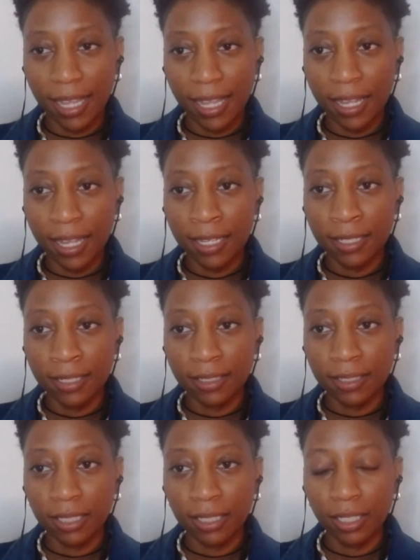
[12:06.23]

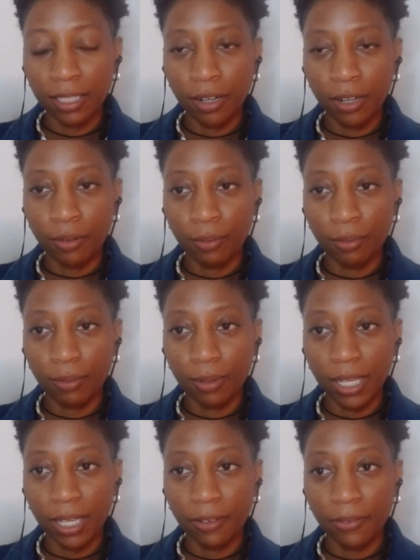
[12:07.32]
And,
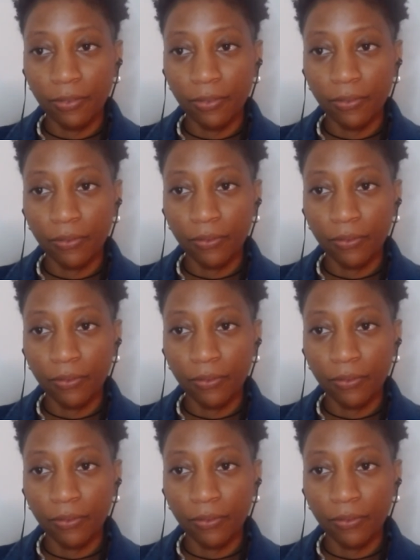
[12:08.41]
if